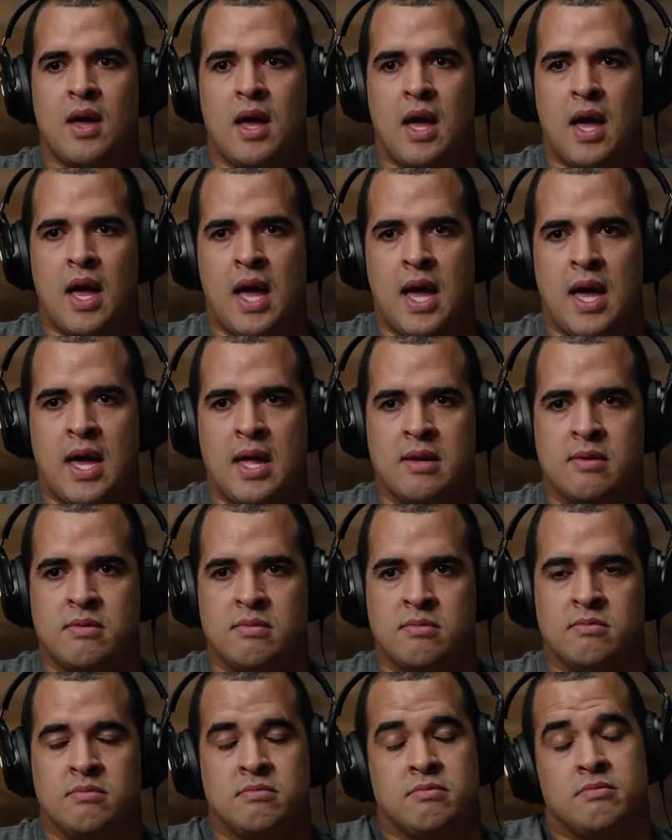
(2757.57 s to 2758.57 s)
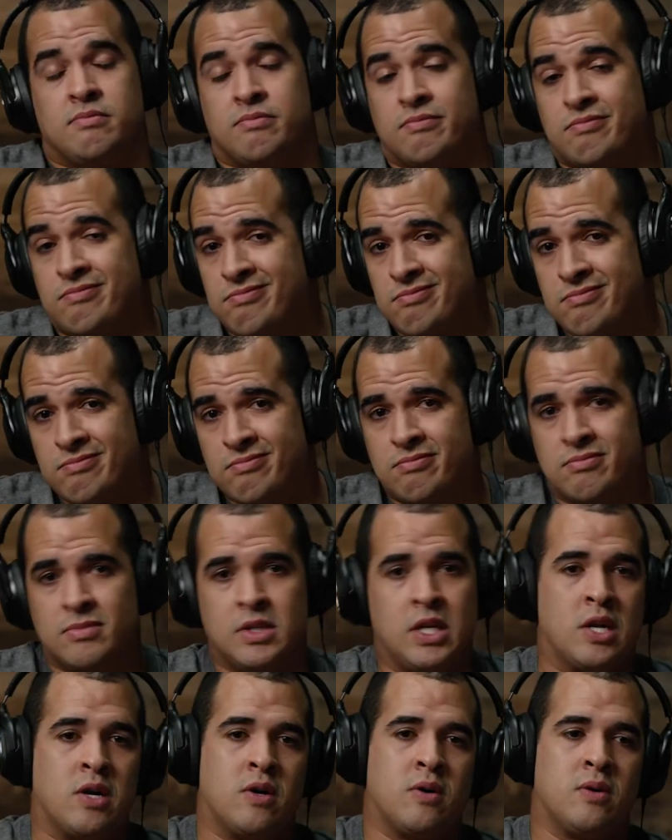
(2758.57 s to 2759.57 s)
And, you
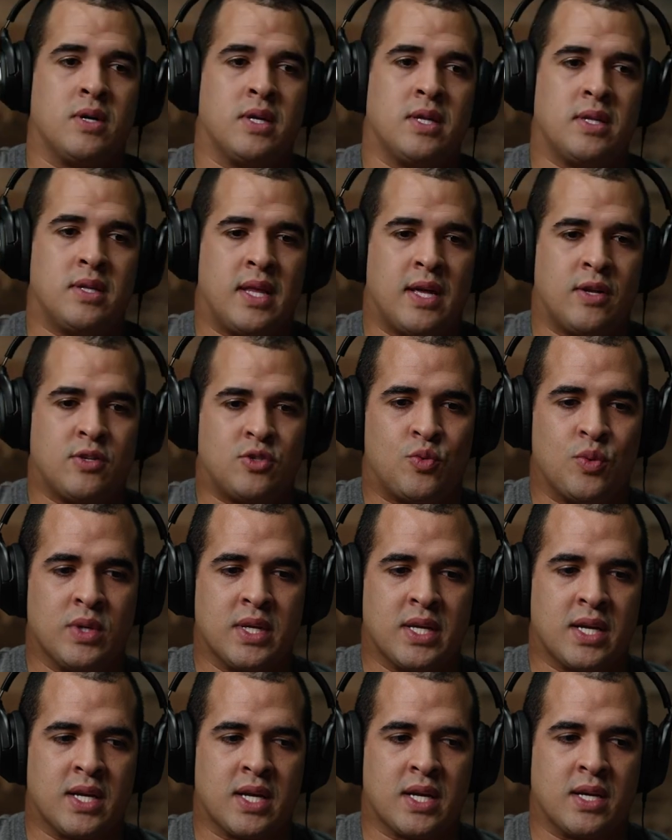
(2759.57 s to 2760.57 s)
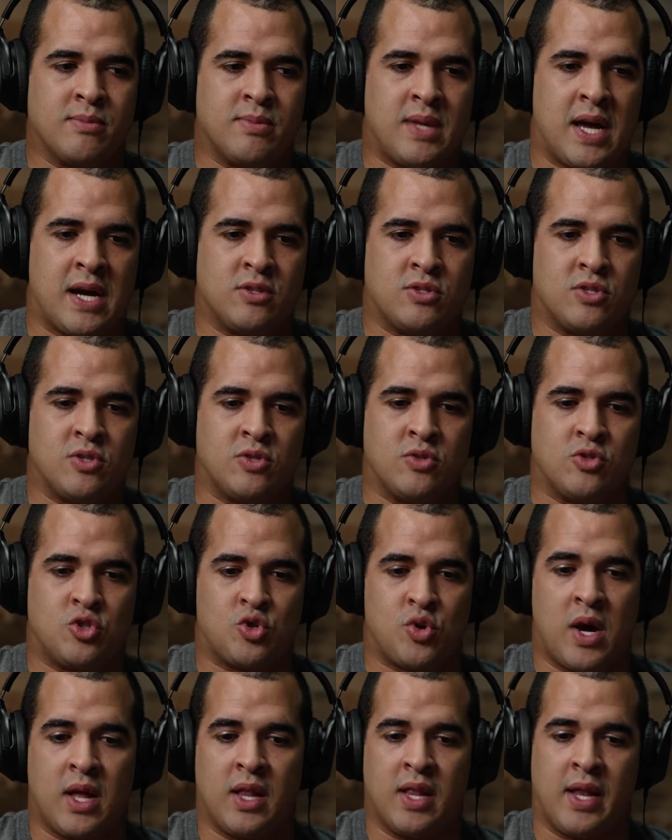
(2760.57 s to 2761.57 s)
know, that's going to come down to
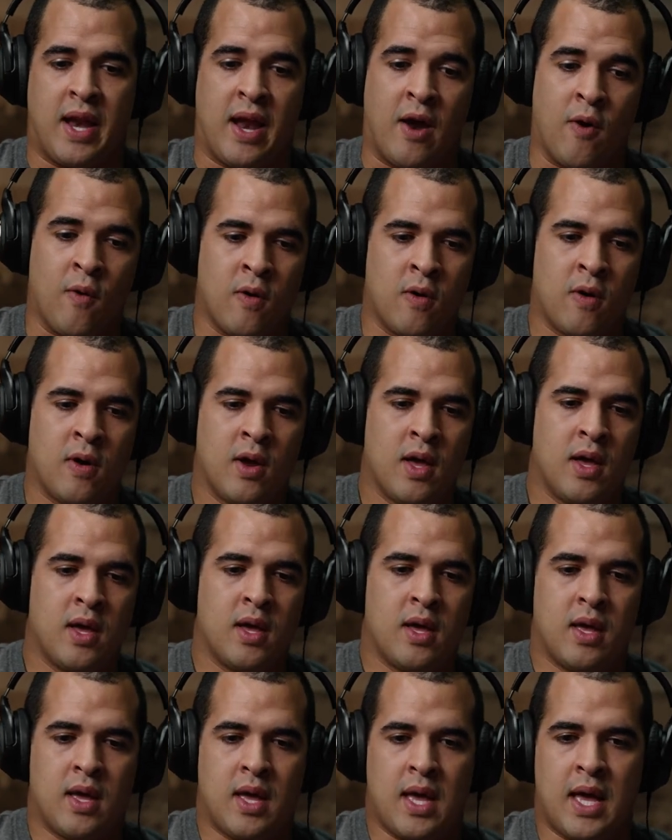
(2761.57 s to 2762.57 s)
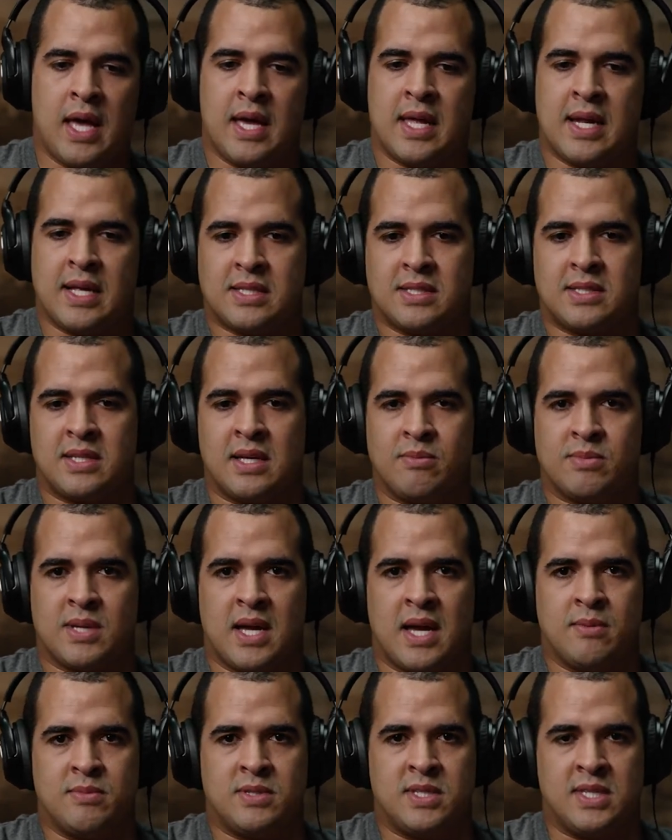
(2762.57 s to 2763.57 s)
trial and error. And at the same
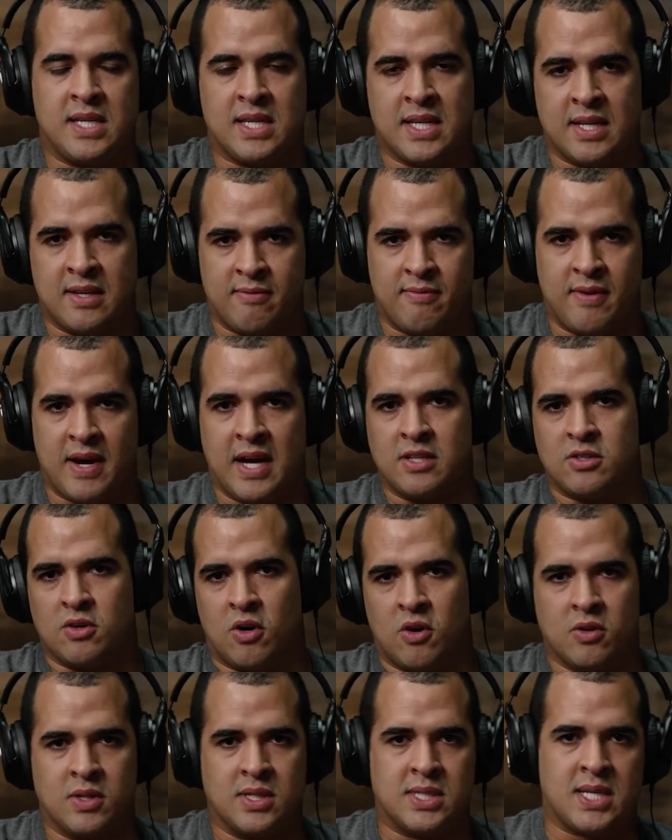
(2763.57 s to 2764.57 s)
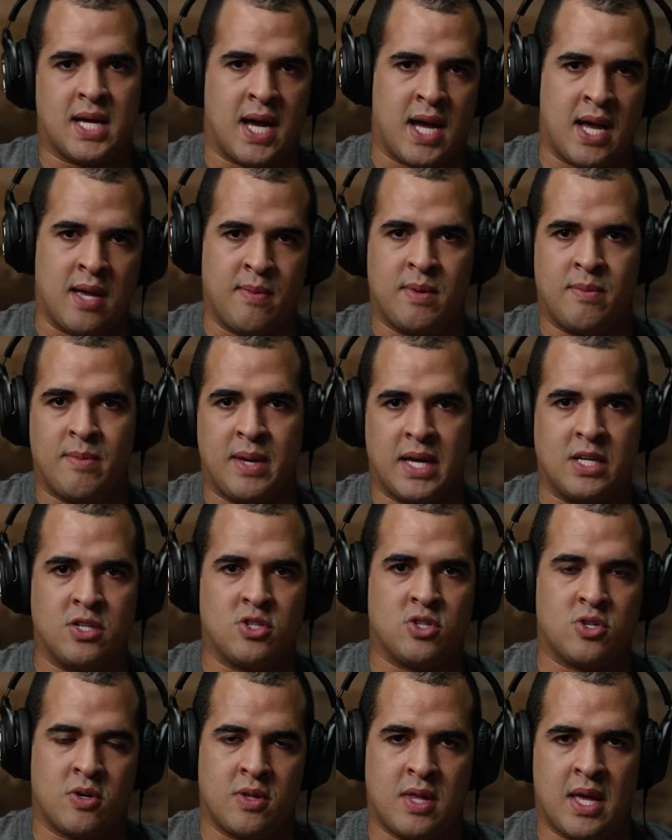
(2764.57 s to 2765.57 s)
time, seeking advice all the time and making
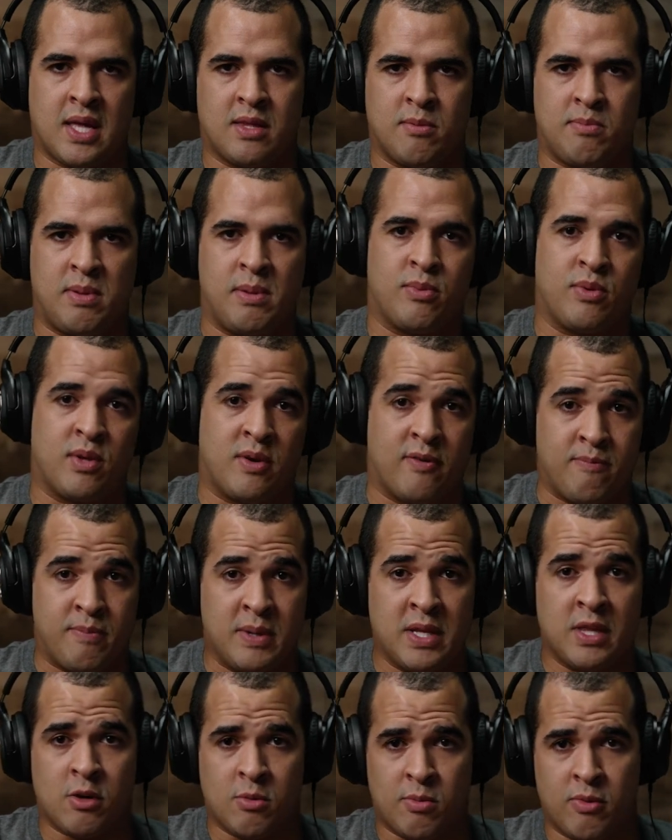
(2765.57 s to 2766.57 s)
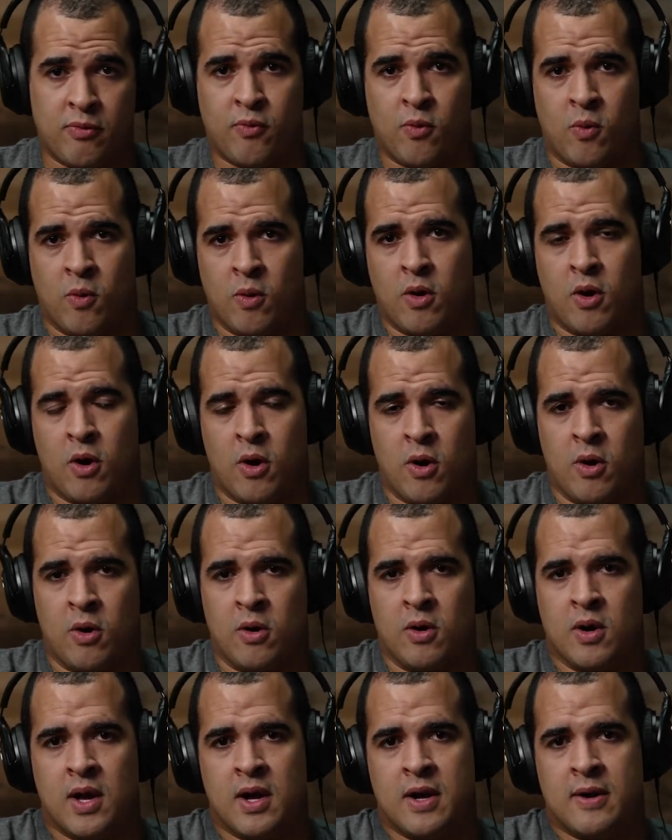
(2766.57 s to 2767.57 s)
sure that the people that have been there before are
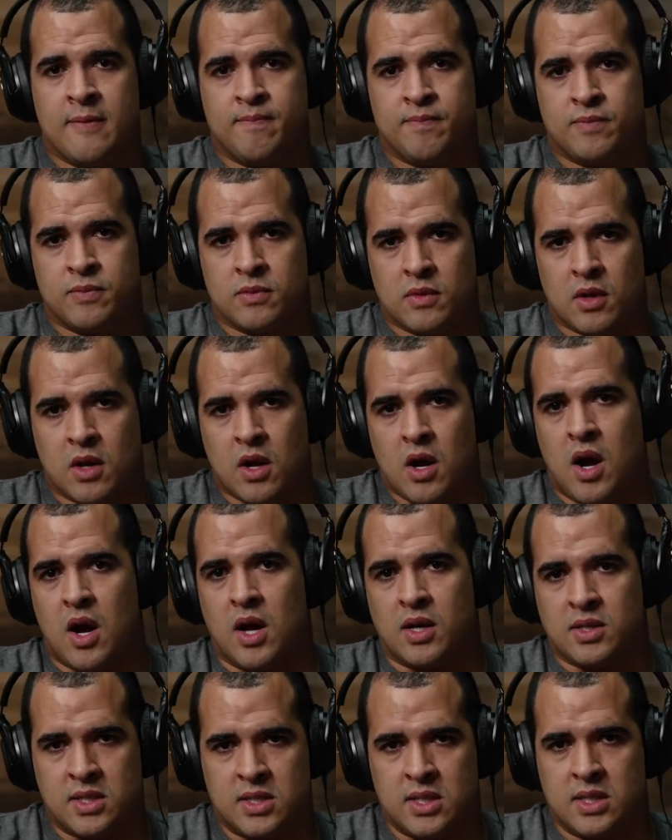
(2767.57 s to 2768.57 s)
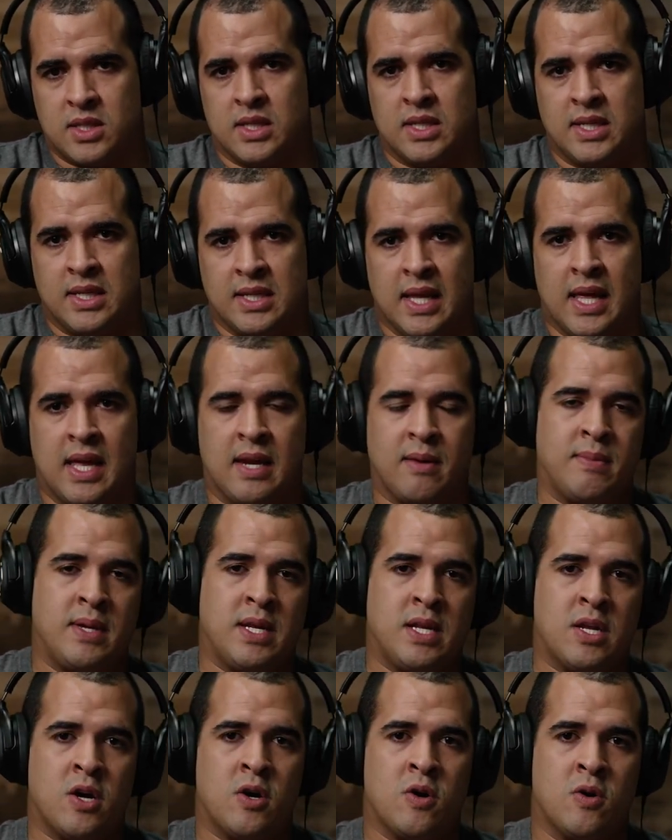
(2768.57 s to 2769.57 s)
constantly letting me
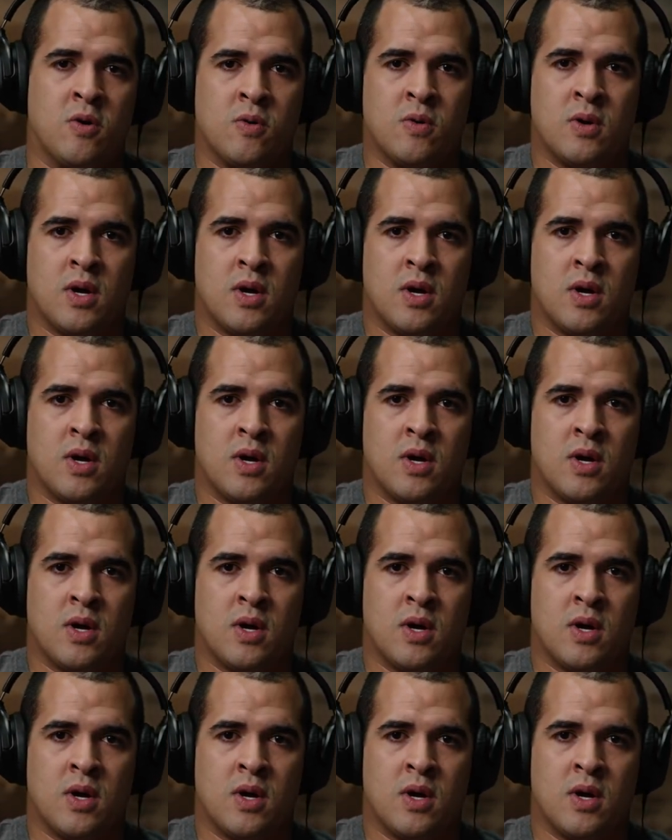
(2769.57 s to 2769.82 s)
know